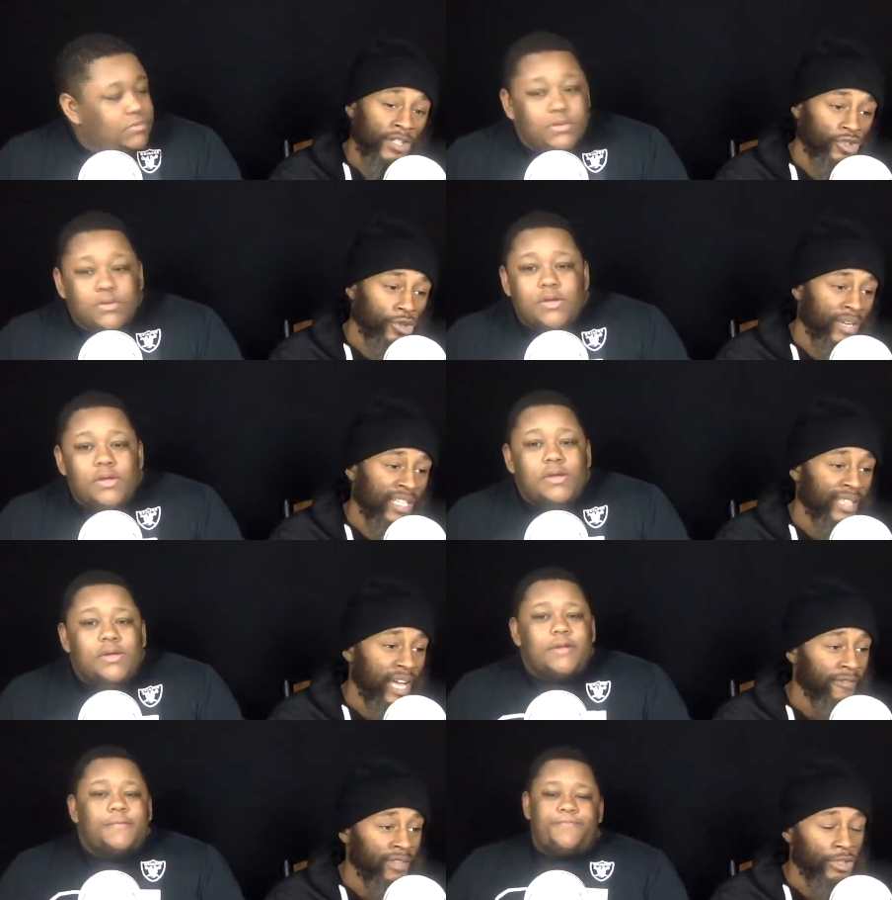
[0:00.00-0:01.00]
Speaker 1: true. That's
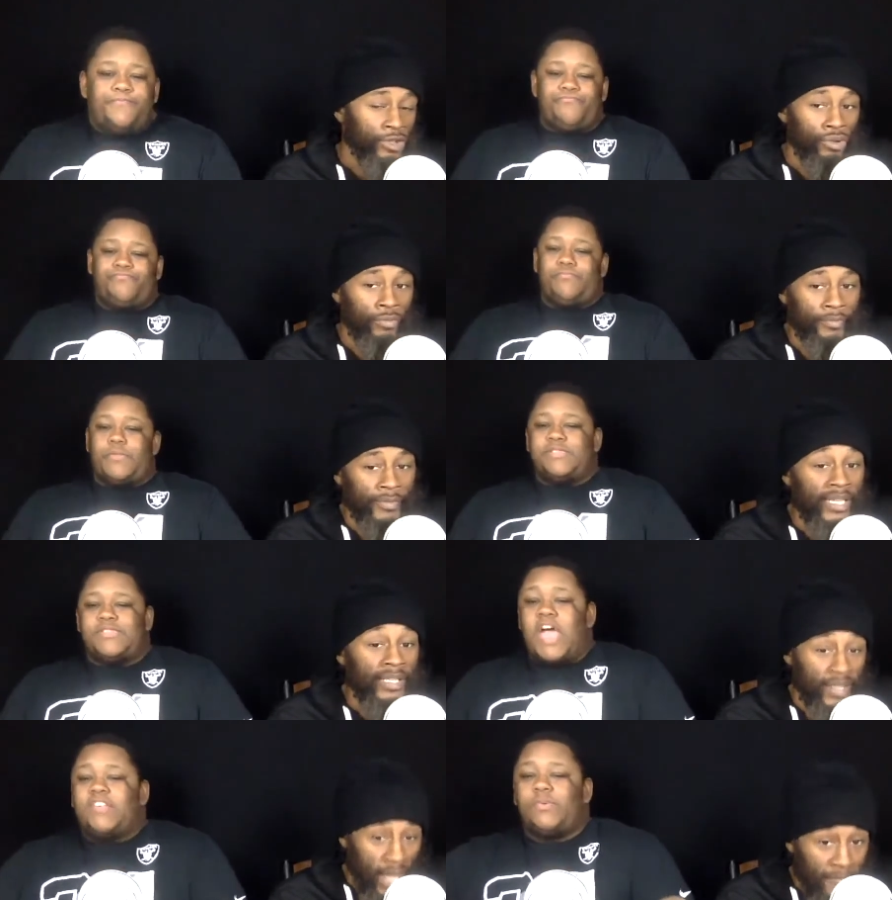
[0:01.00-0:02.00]
definitely true.
Speaker 2: That's,
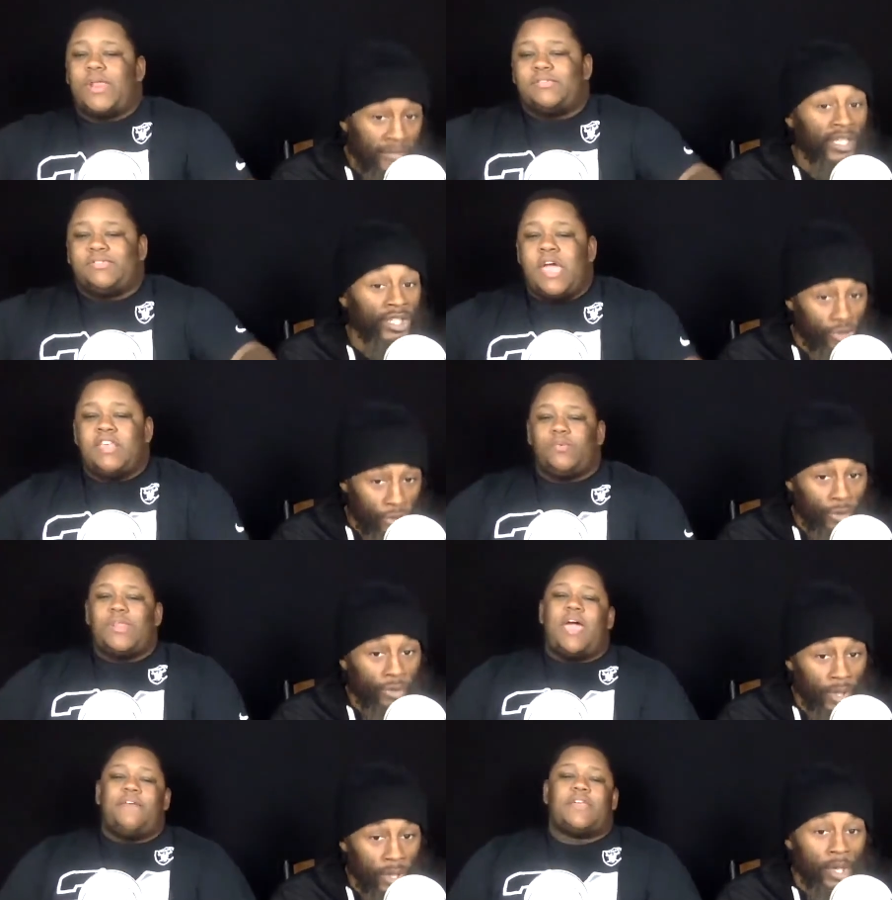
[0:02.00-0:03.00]
that's what that's
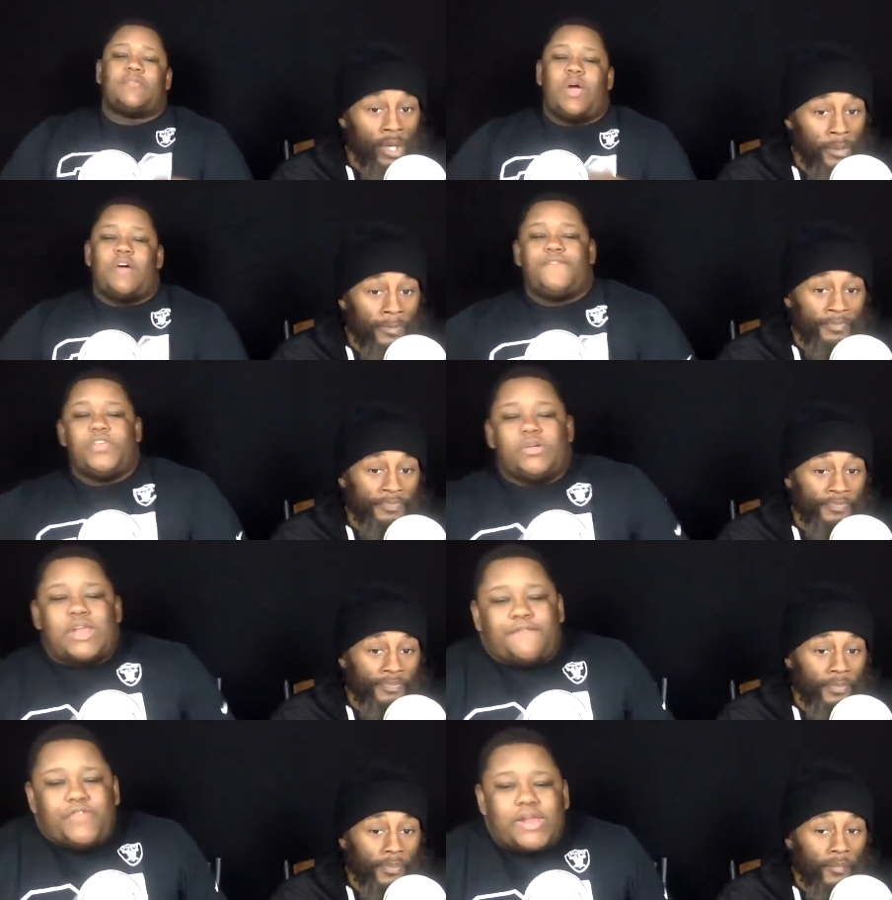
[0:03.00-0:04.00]
what I that's what I feel, and
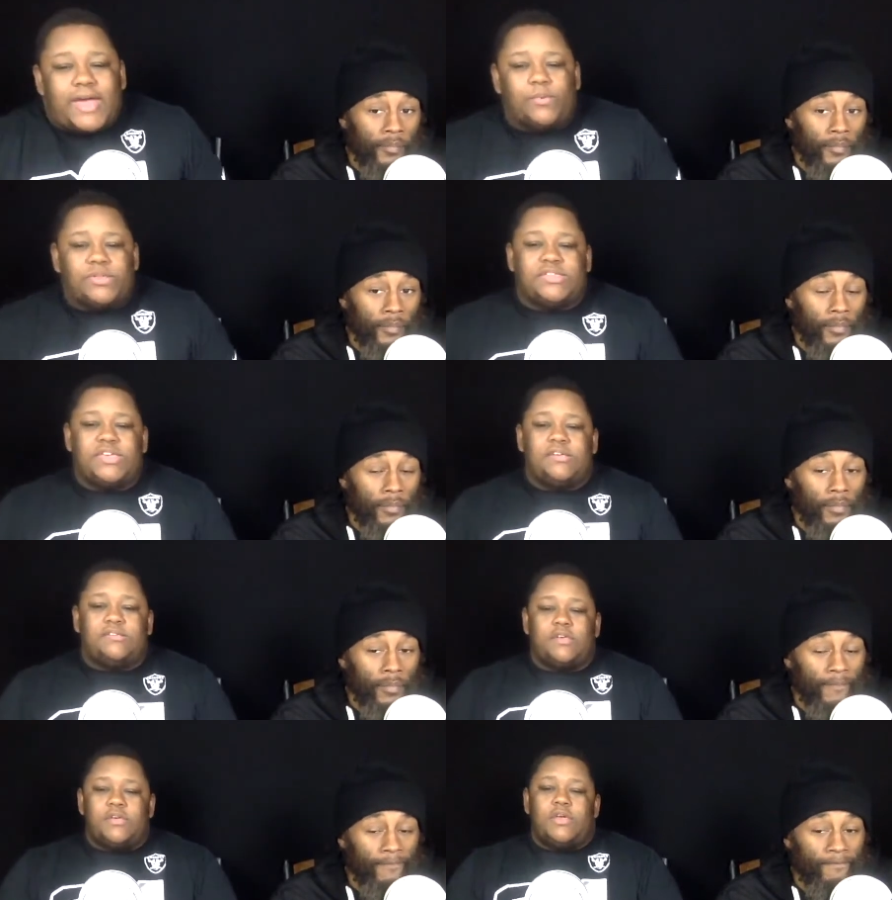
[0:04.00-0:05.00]
I feel like with
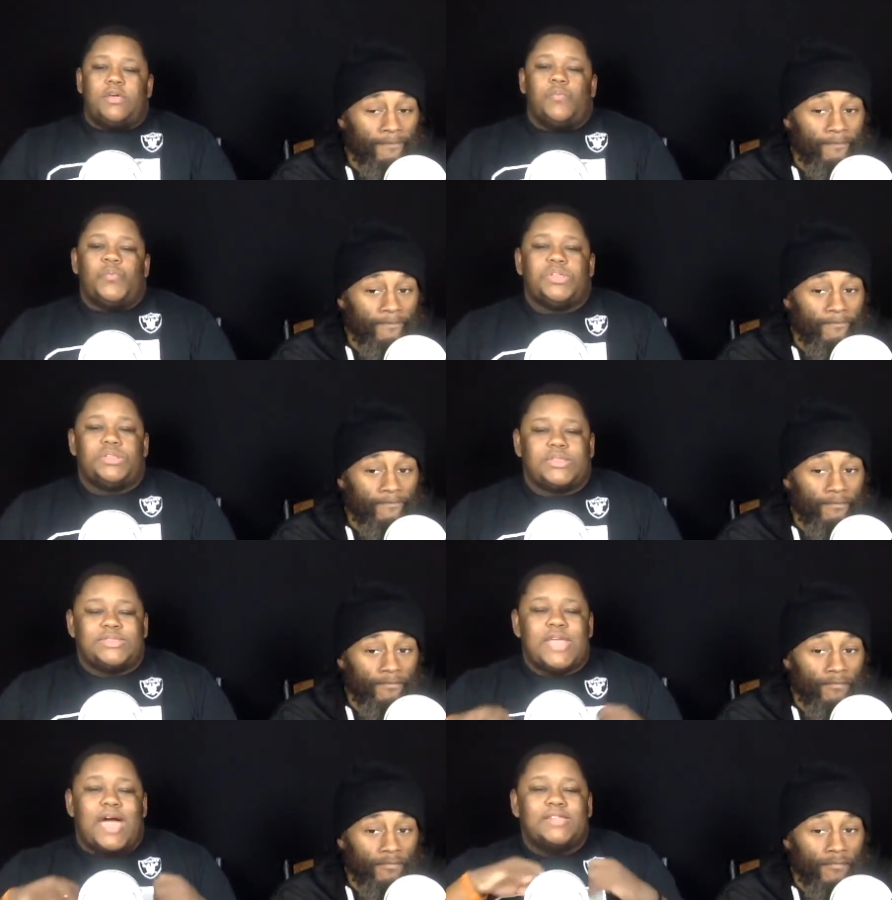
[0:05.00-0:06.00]
these, with
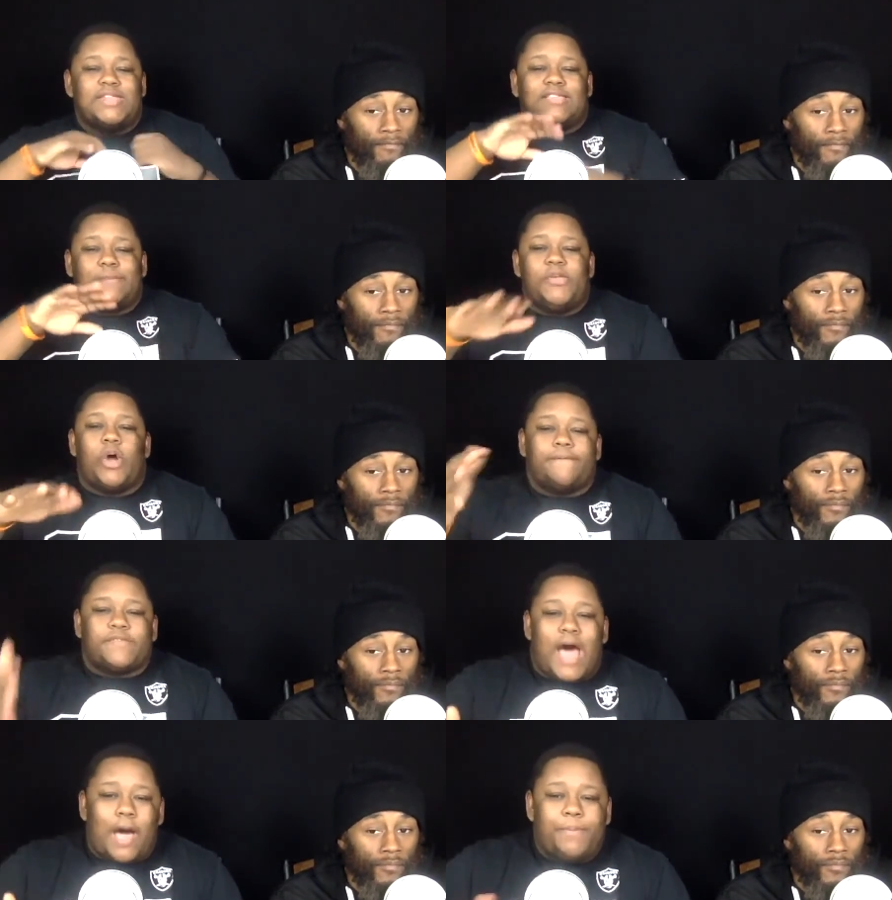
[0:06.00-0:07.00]
not not to be off
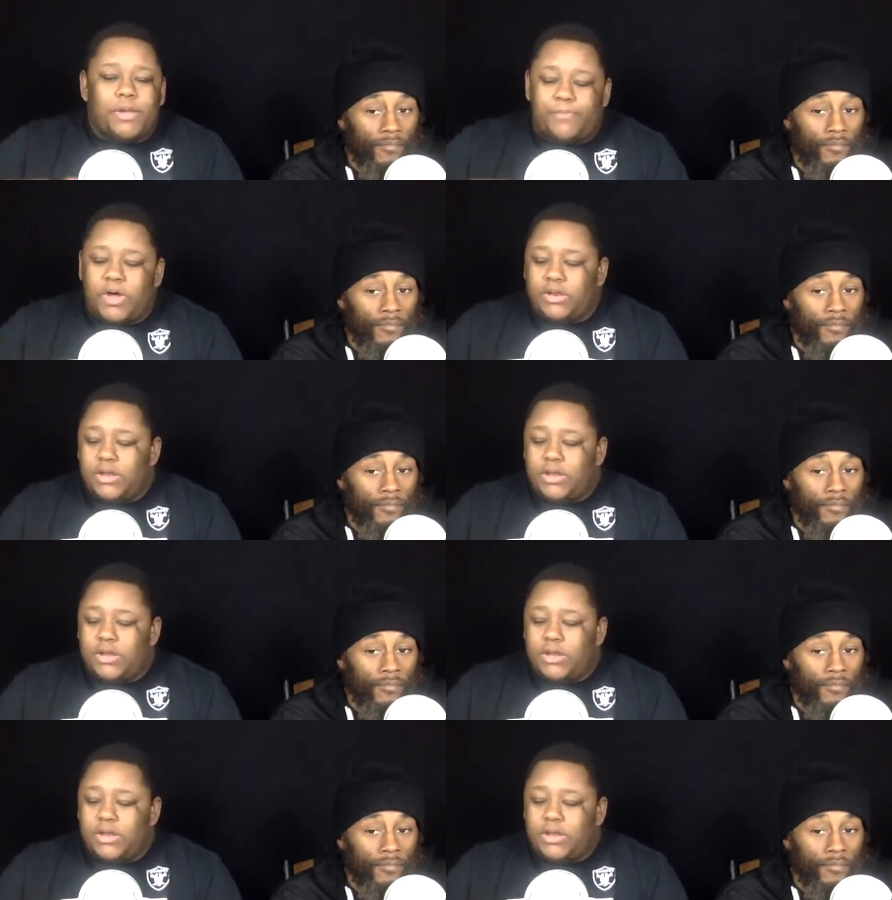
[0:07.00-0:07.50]
topic, but